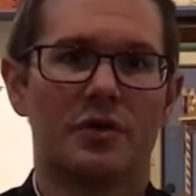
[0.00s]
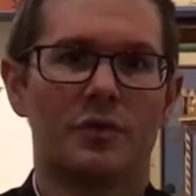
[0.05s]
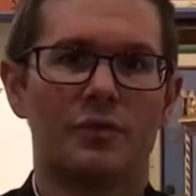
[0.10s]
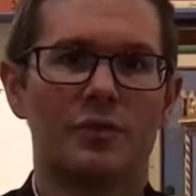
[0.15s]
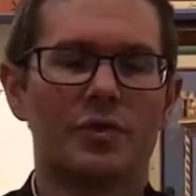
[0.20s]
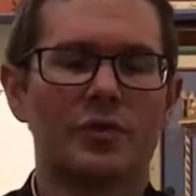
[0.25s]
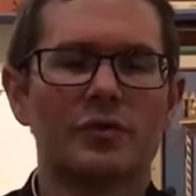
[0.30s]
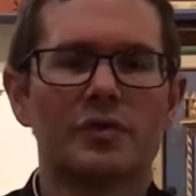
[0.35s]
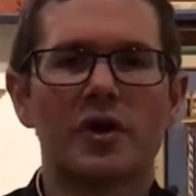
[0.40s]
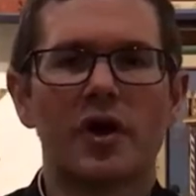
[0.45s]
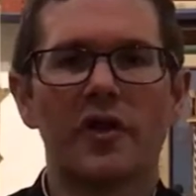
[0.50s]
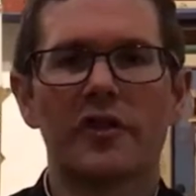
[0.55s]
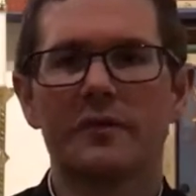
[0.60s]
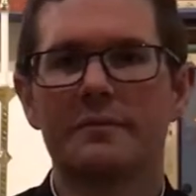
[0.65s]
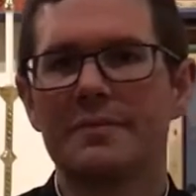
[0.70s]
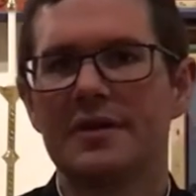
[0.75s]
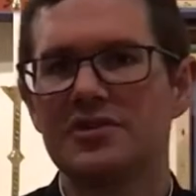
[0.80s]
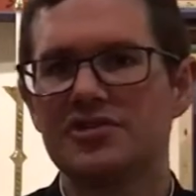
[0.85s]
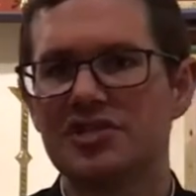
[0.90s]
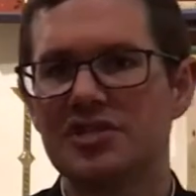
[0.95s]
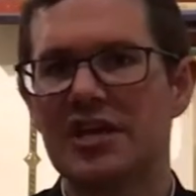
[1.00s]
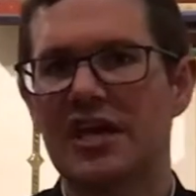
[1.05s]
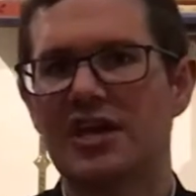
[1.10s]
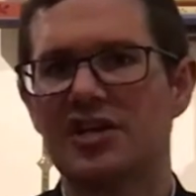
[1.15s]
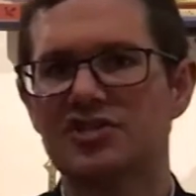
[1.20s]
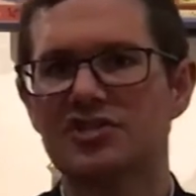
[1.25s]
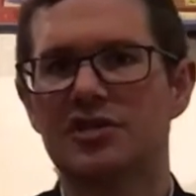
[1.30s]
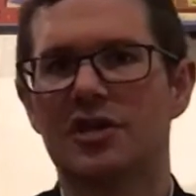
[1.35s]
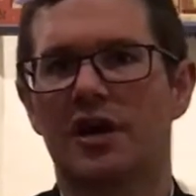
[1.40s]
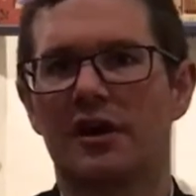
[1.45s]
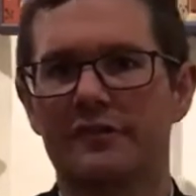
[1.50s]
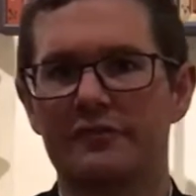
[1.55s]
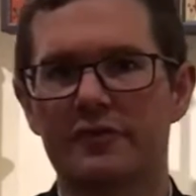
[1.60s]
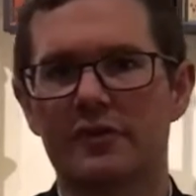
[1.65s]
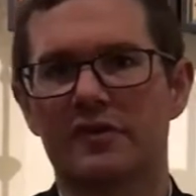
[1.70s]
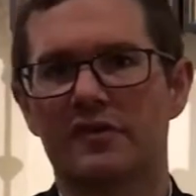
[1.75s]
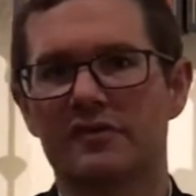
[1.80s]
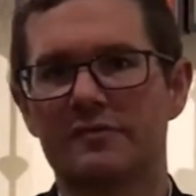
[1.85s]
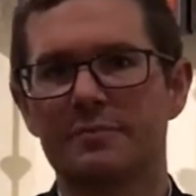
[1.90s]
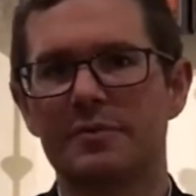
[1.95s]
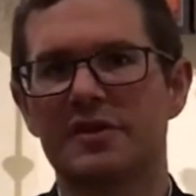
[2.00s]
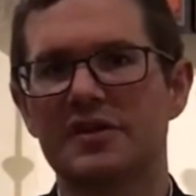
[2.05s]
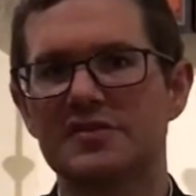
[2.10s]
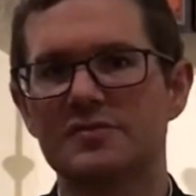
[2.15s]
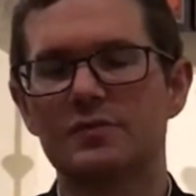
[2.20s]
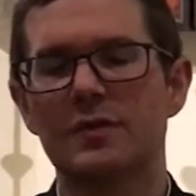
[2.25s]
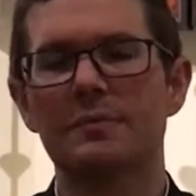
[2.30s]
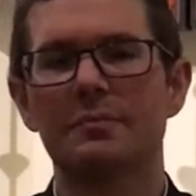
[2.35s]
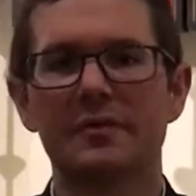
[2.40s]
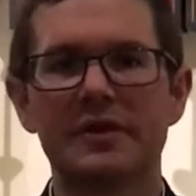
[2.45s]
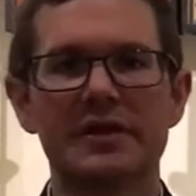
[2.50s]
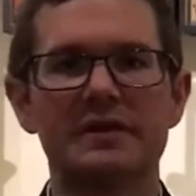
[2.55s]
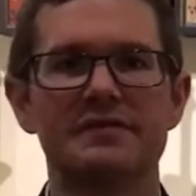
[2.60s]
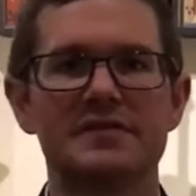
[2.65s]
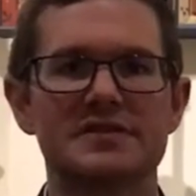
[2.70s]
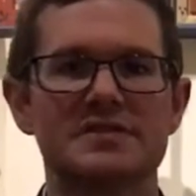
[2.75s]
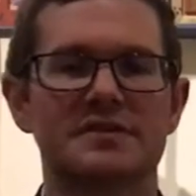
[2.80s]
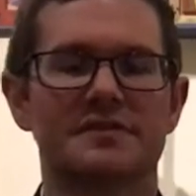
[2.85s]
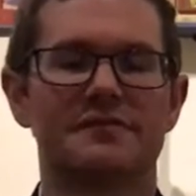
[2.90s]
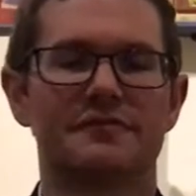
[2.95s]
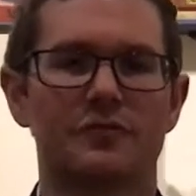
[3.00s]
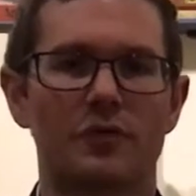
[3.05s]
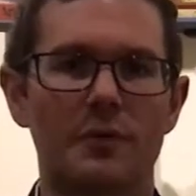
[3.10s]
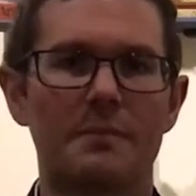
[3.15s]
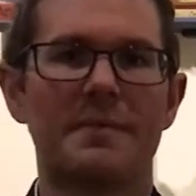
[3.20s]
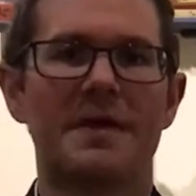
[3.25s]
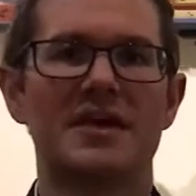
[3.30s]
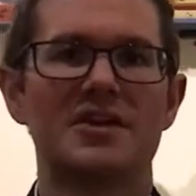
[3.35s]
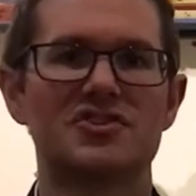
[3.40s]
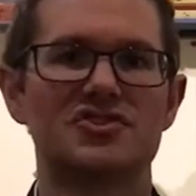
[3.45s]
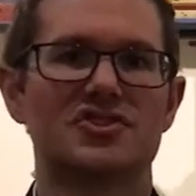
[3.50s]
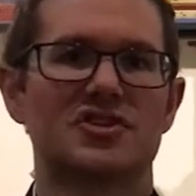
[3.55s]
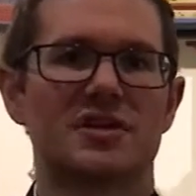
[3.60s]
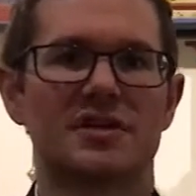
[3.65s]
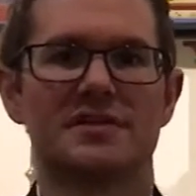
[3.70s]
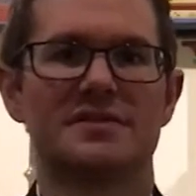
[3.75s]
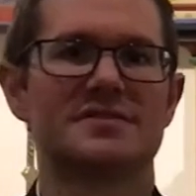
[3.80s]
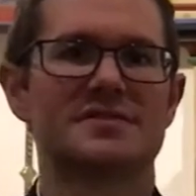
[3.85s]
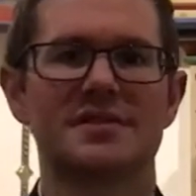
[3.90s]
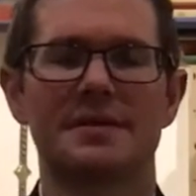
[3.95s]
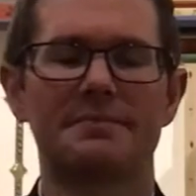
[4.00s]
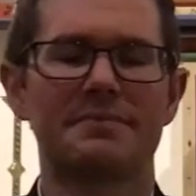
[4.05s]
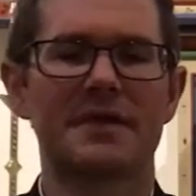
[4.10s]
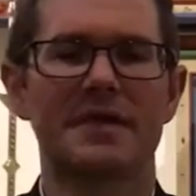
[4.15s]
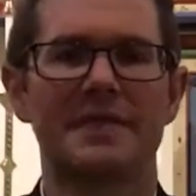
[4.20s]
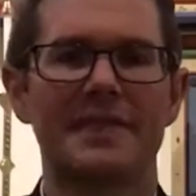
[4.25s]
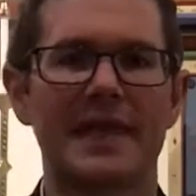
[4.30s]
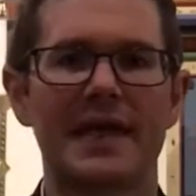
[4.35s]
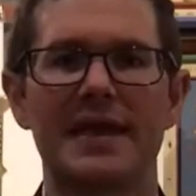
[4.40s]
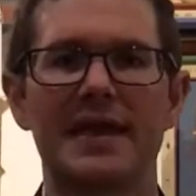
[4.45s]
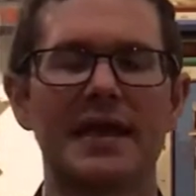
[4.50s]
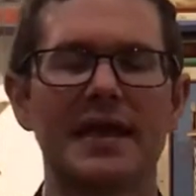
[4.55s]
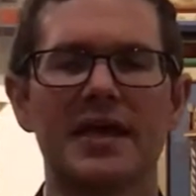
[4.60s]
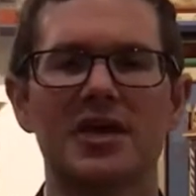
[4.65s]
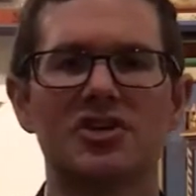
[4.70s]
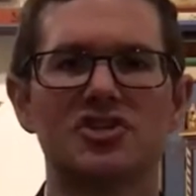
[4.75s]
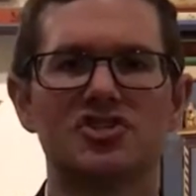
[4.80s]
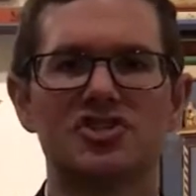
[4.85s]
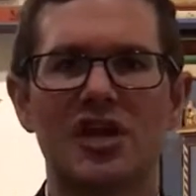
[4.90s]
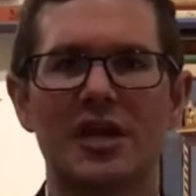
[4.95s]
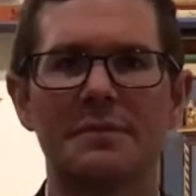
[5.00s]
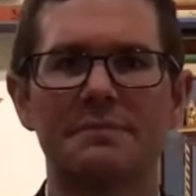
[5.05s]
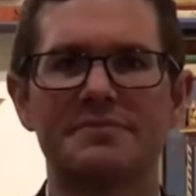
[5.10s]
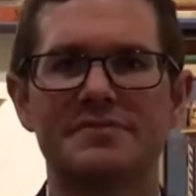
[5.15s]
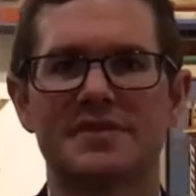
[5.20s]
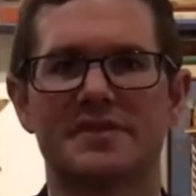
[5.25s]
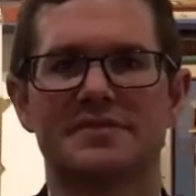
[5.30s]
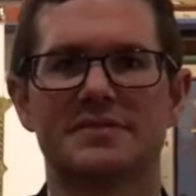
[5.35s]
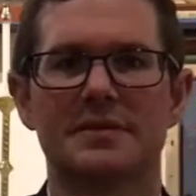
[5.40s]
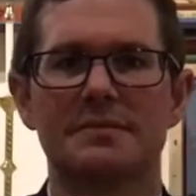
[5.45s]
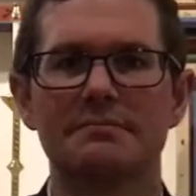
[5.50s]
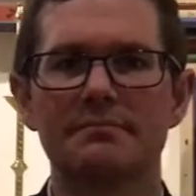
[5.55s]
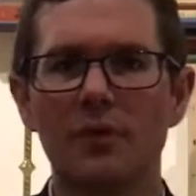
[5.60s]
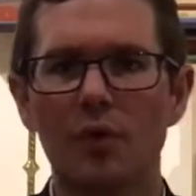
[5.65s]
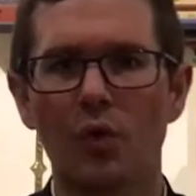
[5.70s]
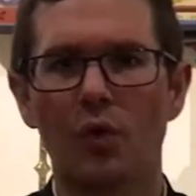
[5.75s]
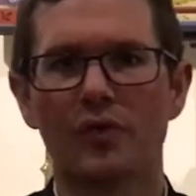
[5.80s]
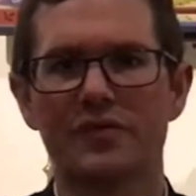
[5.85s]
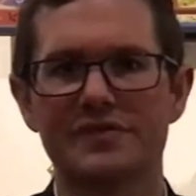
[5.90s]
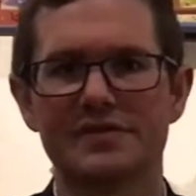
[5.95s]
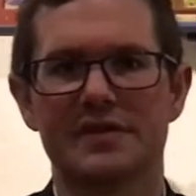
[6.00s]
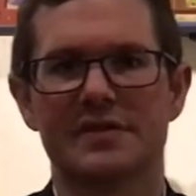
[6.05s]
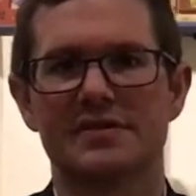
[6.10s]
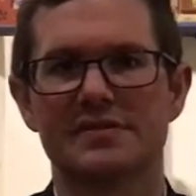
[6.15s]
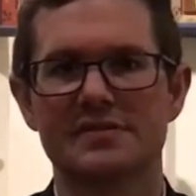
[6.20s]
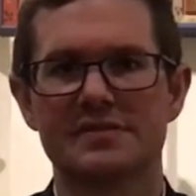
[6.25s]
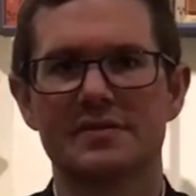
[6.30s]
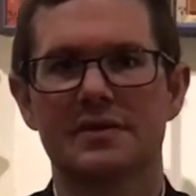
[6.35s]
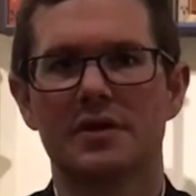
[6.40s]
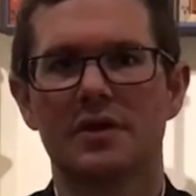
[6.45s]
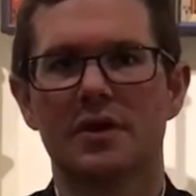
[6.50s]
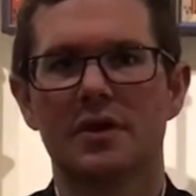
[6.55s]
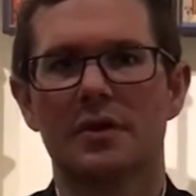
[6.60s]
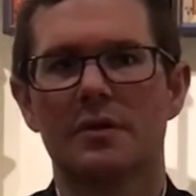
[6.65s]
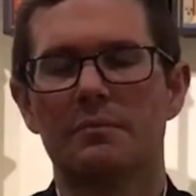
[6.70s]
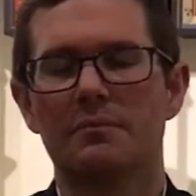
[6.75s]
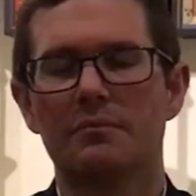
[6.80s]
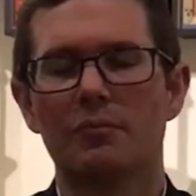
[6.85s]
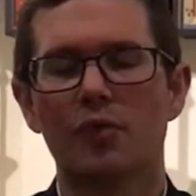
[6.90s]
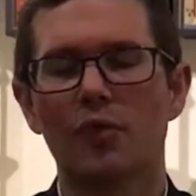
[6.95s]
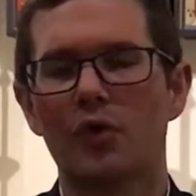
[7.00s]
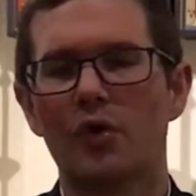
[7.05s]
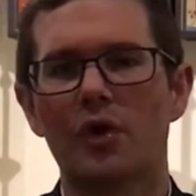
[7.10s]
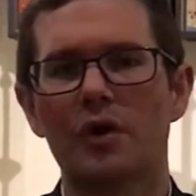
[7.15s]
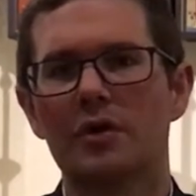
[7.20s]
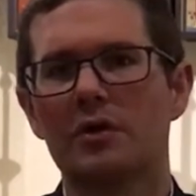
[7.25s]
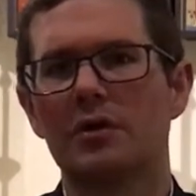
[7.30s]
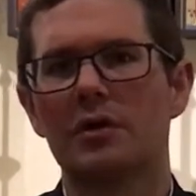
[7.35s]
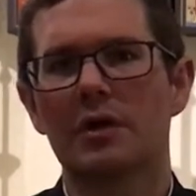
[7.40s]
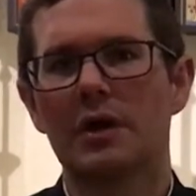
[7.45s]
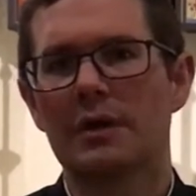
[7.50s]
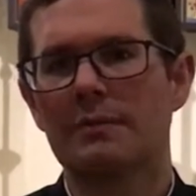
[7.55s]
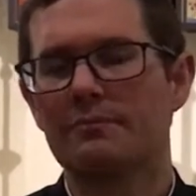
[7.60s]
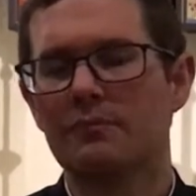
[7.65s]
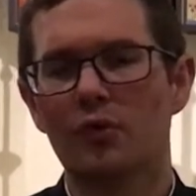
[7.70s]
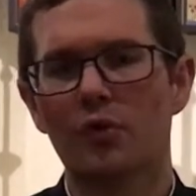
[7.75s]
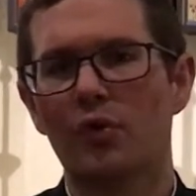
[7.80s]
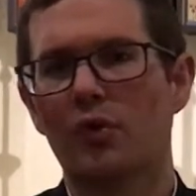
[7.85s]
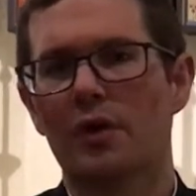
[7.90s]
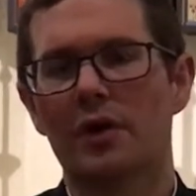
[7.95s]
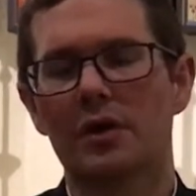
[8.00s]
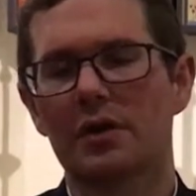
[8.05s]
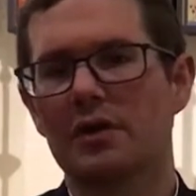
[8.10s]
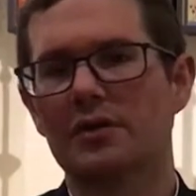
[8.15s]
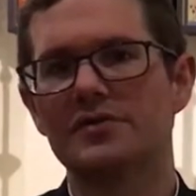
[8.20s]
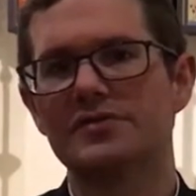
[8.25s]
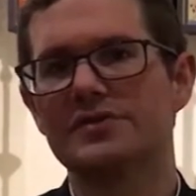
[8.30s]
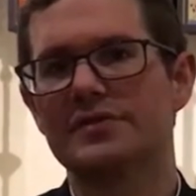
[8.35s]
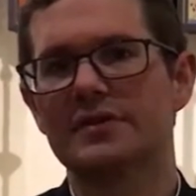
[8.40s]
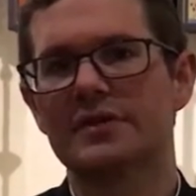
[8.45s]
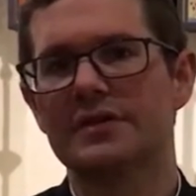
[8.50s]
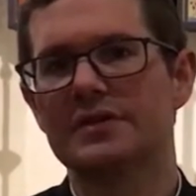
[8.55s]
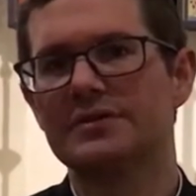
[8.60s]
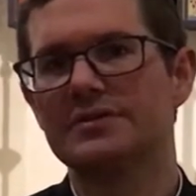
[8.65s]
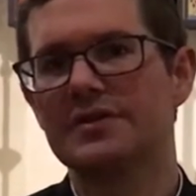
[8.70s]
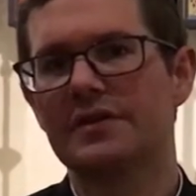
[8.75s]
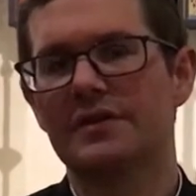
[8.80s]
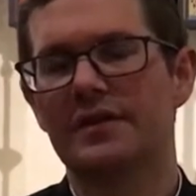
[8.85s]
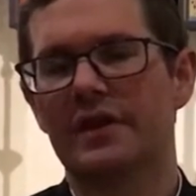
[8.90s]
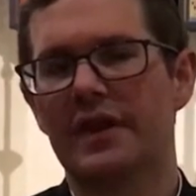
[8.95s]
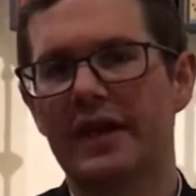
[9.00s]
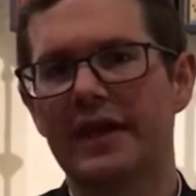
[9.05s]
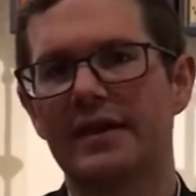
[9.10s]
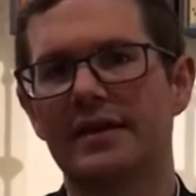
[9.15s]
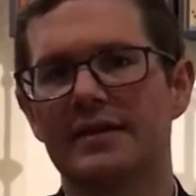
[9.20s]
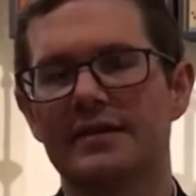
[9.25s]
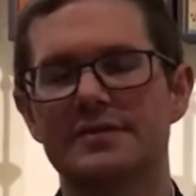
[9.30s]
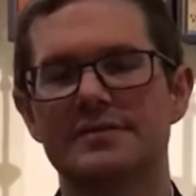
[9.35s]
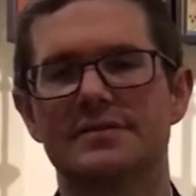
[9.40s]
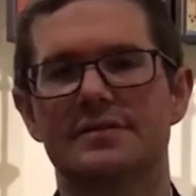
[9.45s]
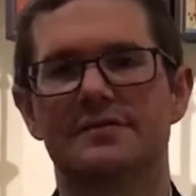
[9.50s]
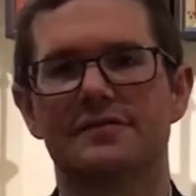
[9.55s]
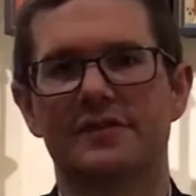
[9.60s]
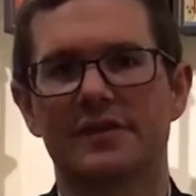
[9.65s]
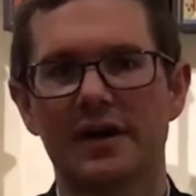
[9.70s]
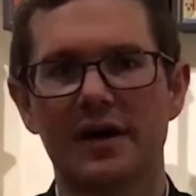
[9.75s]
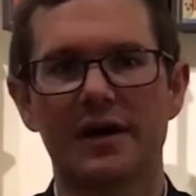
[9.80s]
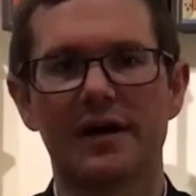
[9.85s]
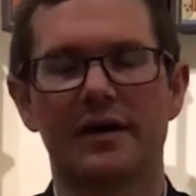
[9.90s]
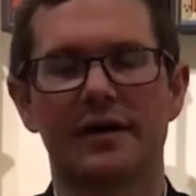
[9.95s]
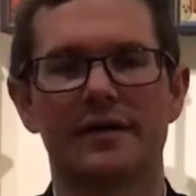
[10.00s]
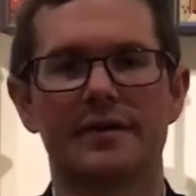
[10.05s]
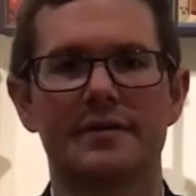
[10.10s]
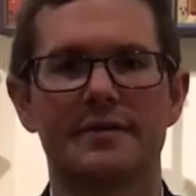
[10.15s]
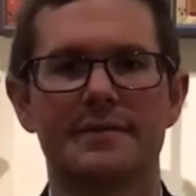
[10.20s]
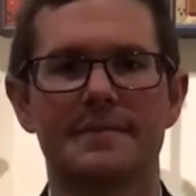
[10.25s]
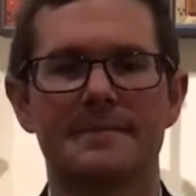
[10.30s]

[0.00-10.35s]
We don't call them education offerings because we believe it's a formation. It's something that shapes us and molds us more and more closely into the likeness of God.